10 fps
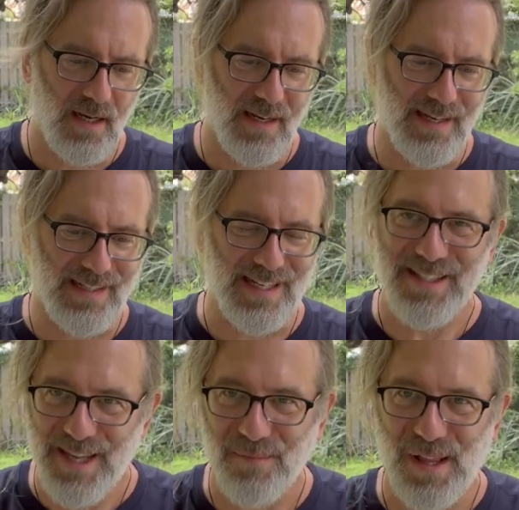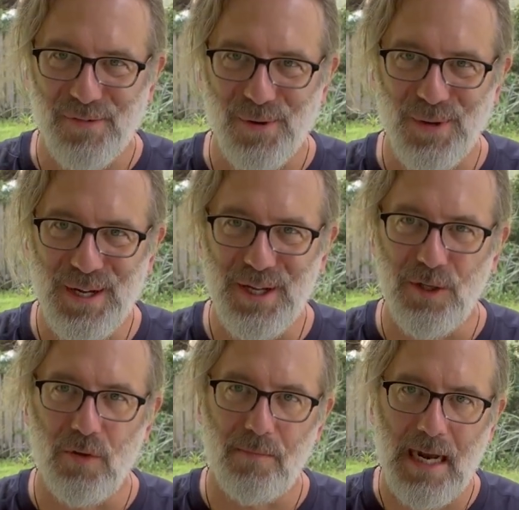is, at some level,
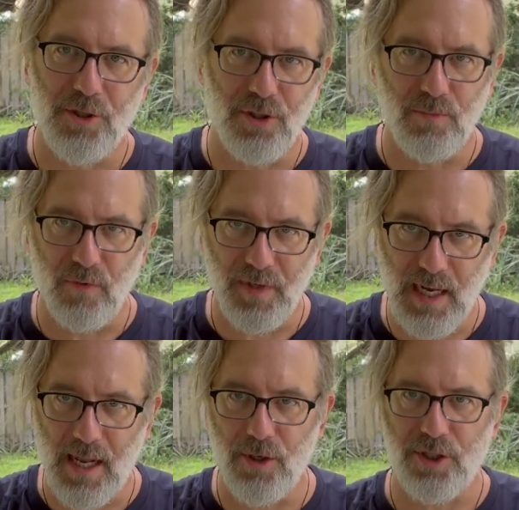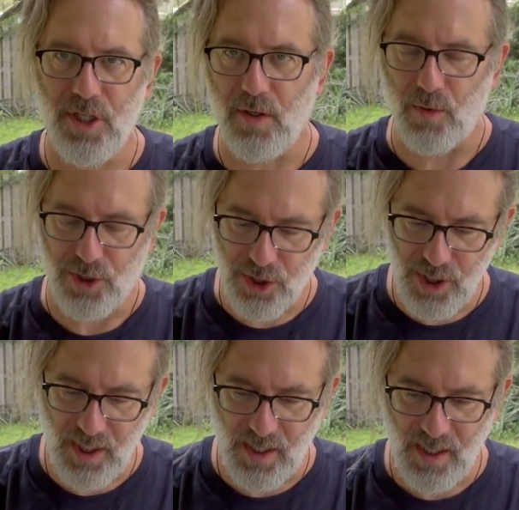you imagine moving energy or
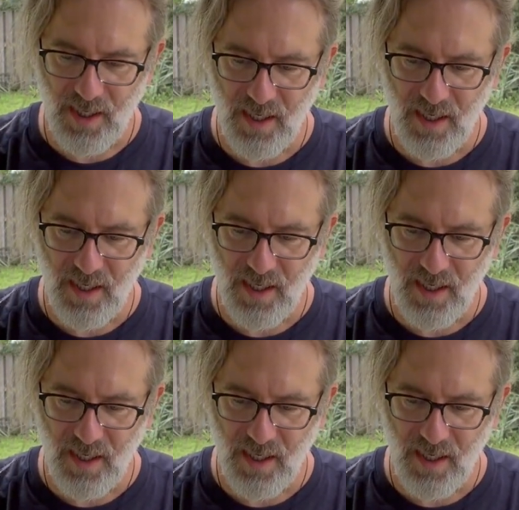qi